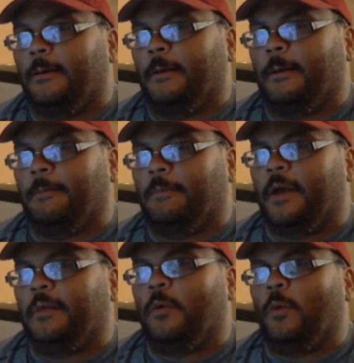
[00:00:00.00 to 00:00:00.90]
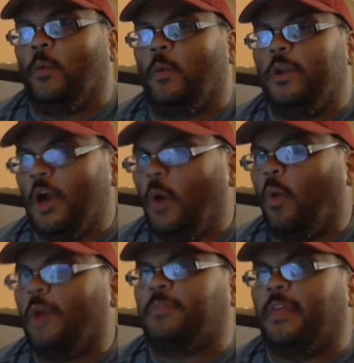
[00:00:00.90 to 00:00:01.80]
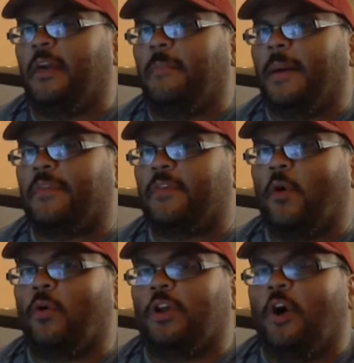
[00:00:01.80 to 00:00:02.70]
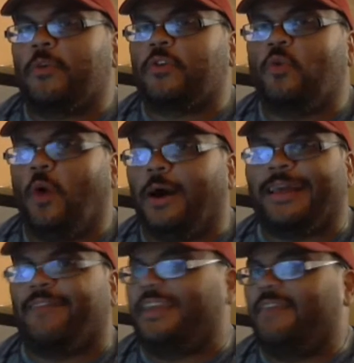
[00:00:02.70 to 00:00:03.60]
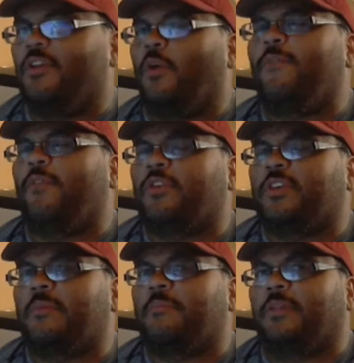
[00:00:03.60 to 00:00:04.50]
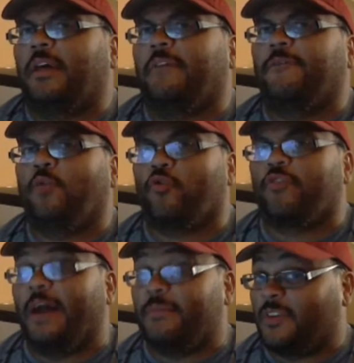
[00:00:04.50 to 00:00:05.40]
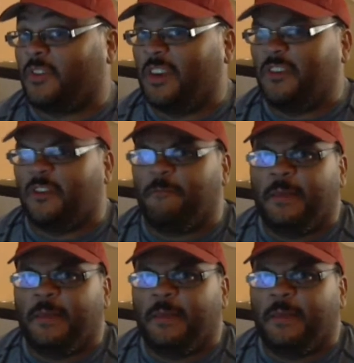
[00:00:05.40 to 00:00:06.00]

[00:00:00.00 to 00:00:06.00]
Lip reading: But we know one thing about this Oklahoma squad, even though we've only seen them play four times this season.